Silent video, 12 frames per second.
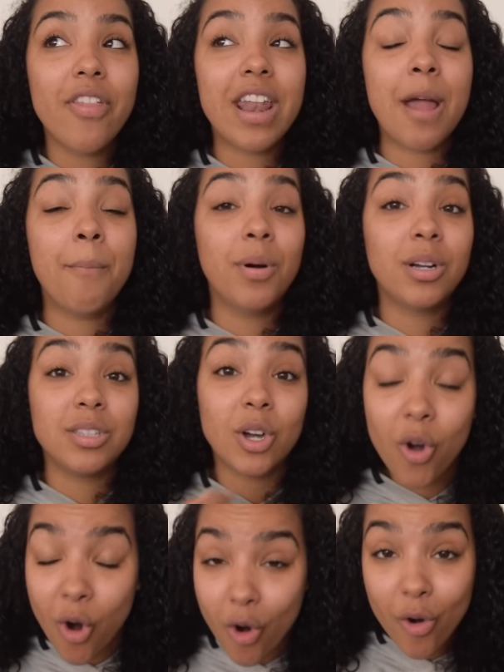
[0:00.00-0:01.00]
Then I booked the
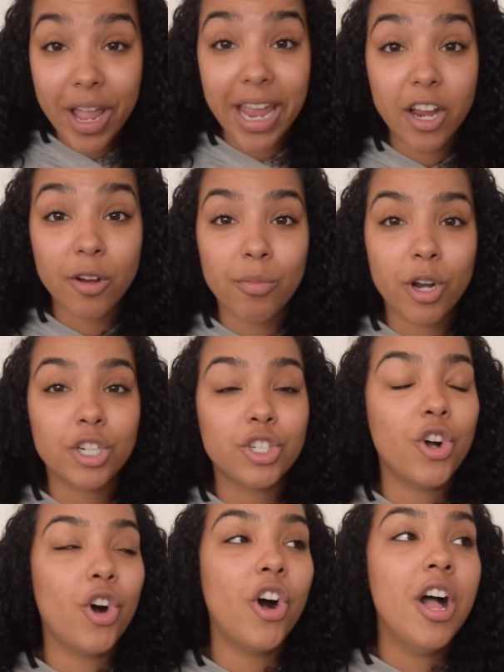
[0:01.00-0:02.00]
Colgate
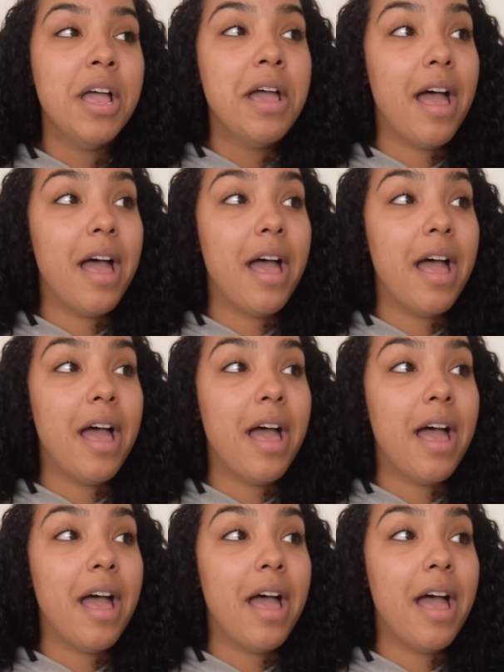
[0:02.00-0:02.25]
commercial,